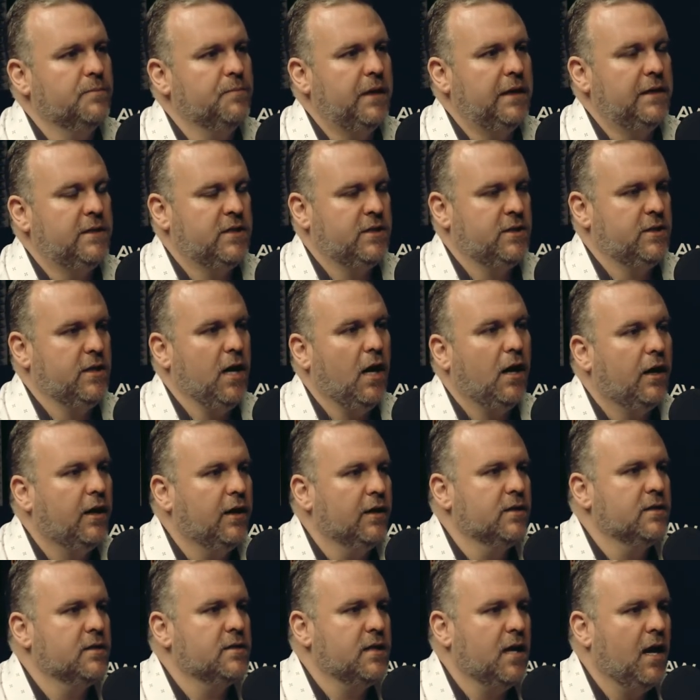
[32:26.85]
be stuck
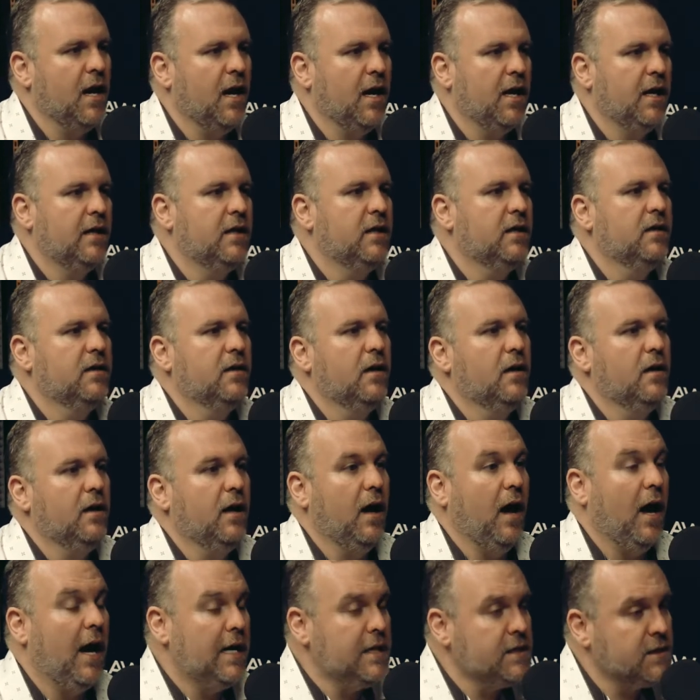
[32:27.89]
inside,
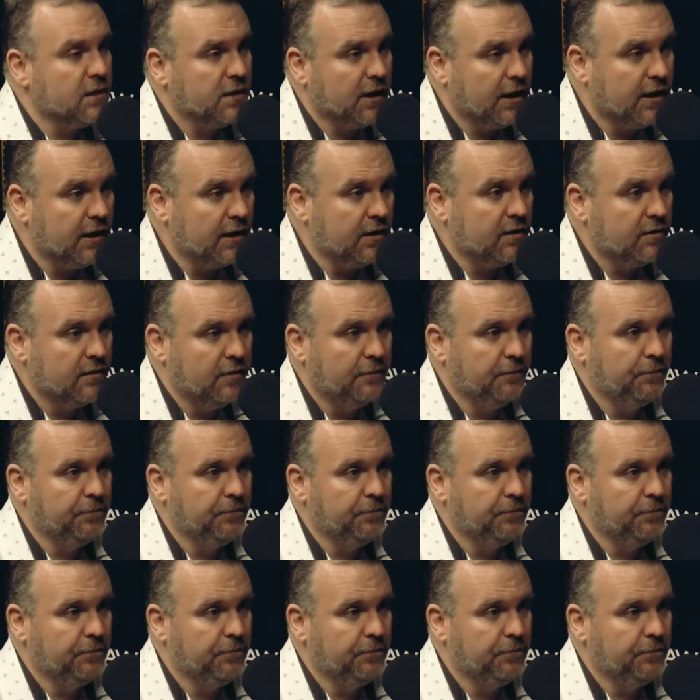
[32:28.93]
isolated.